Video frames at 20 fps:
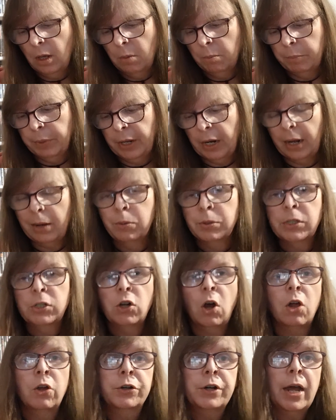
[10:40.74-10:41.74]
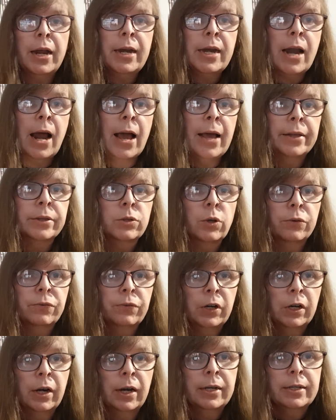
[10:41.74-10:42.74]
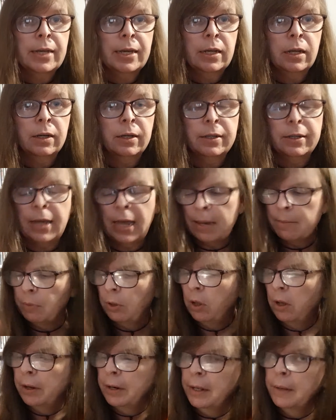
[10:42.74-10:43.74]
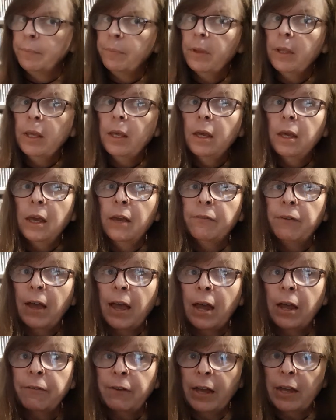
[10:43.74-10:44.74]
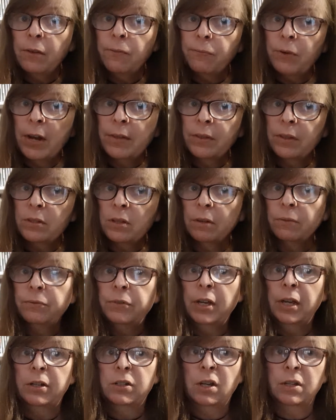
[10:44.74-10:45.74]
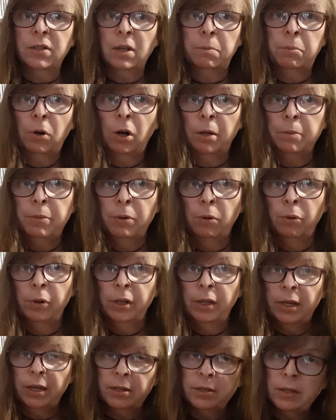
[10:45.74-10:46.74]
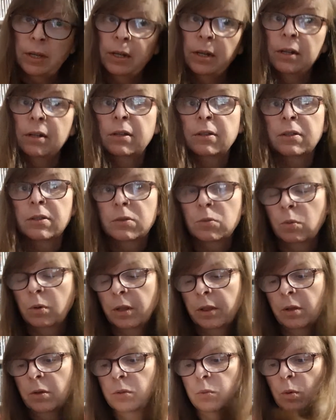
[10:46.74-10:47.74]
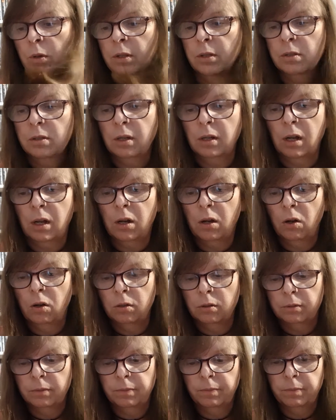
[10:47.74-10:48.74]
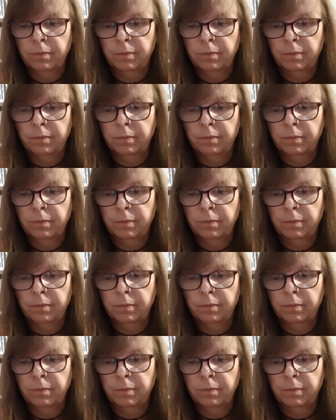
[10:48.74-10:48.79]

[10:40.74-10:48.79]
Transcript: But it was $1.99, so I figured I'd take a gamble on it. If I could find this on VHS, I'd probably be really excited because it's one of those ones, like a cult.